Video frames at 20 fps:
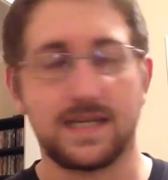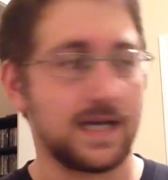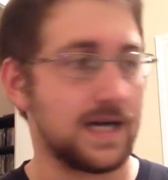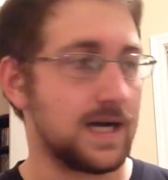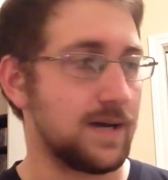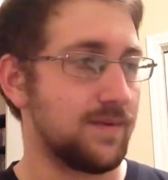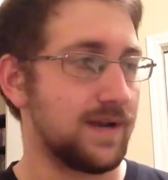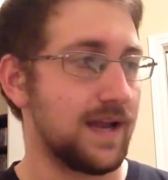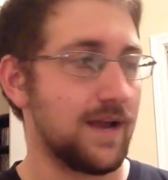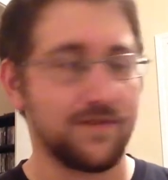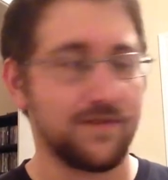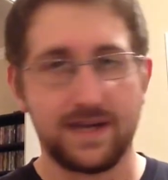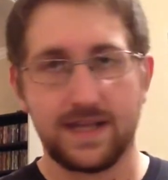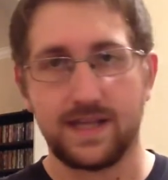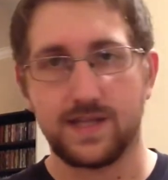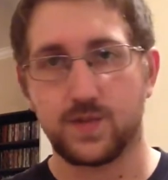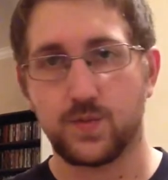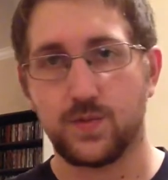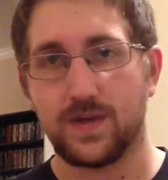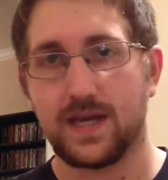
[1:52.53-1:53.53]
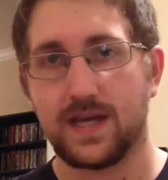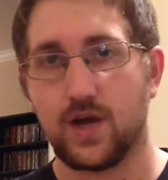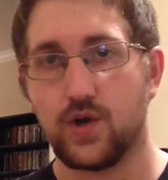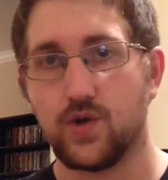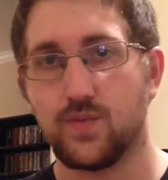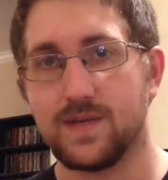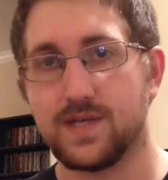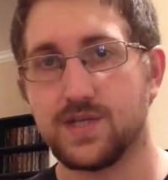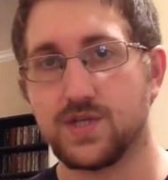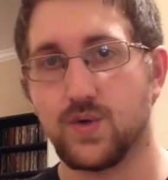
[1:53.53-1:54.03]
Uh, but every day this week, I will
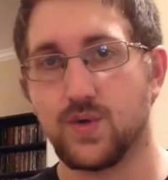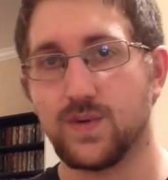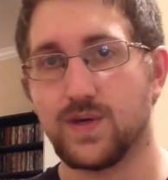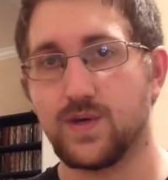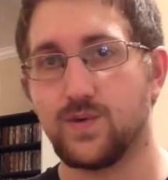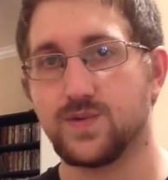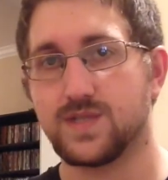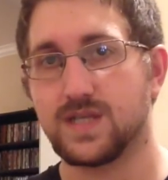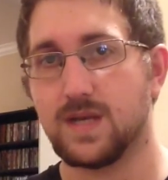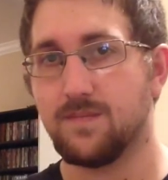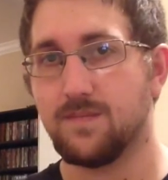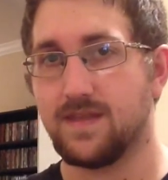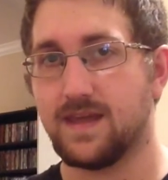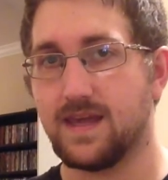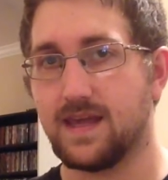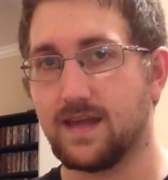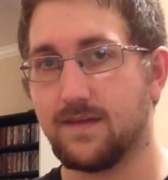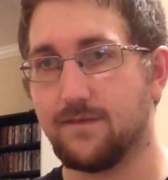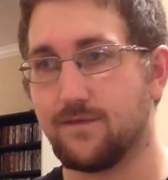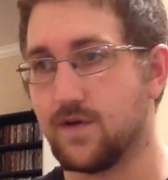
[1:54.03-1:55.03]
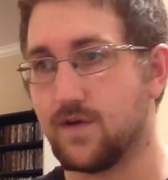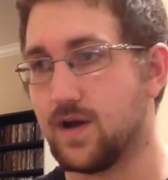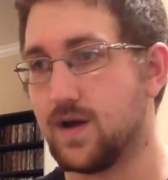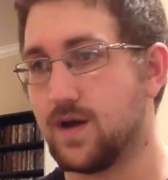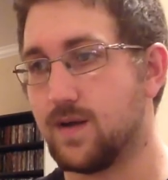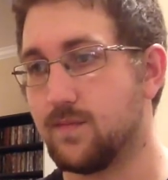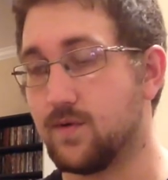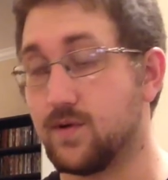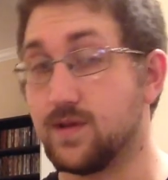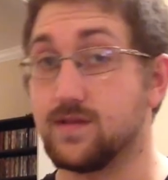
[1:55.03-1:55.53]
be showing you something
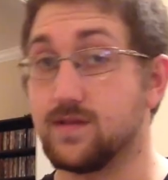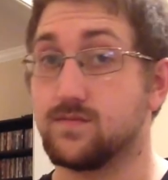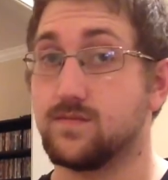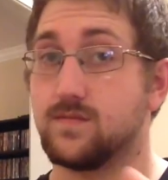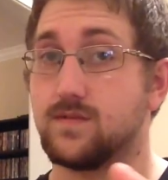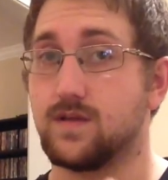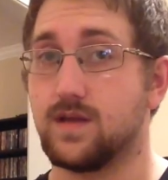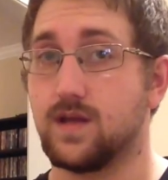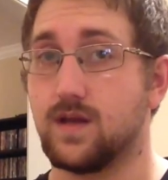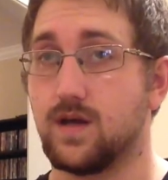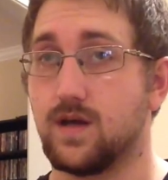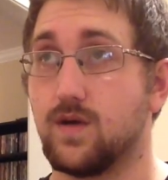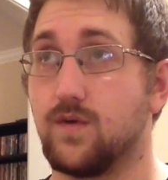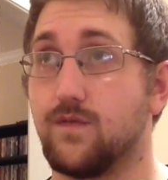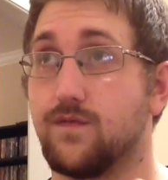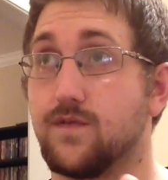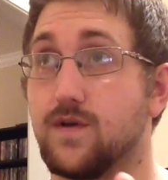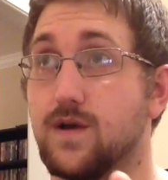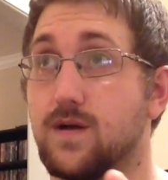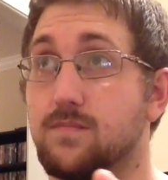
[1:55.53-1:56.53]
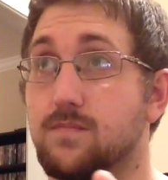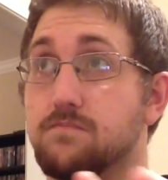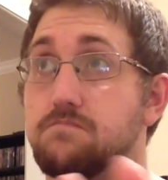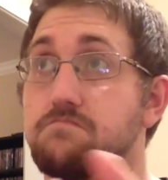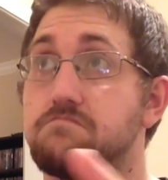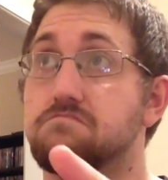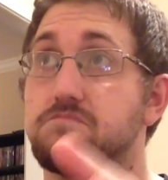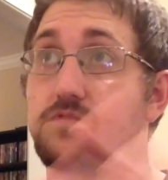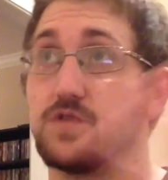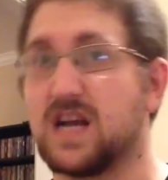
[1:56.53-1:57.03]
from, or you know, from
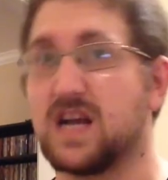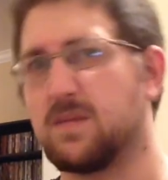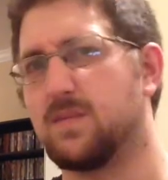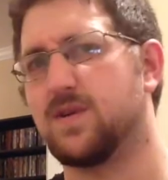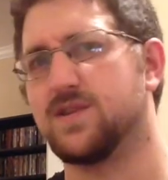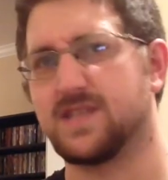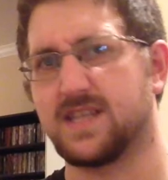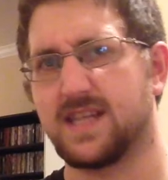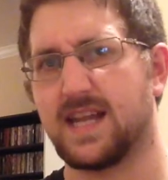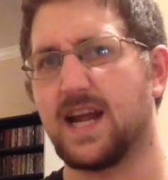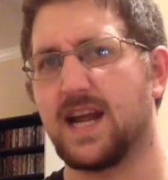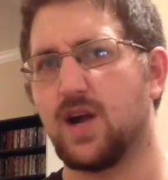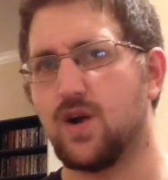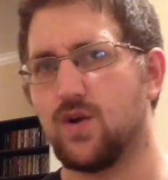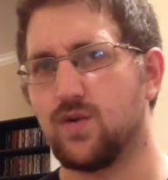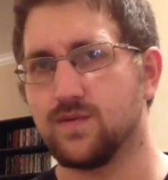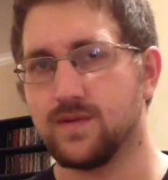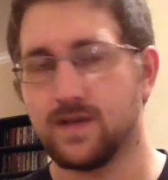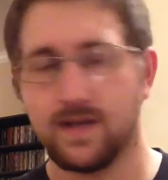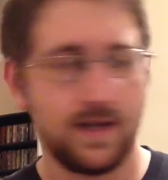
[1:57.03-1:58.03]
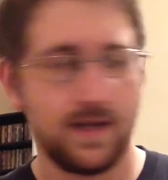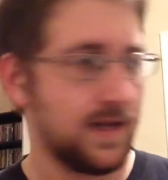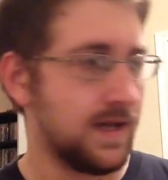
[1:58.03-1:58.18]
Dragon Ball Z that I own.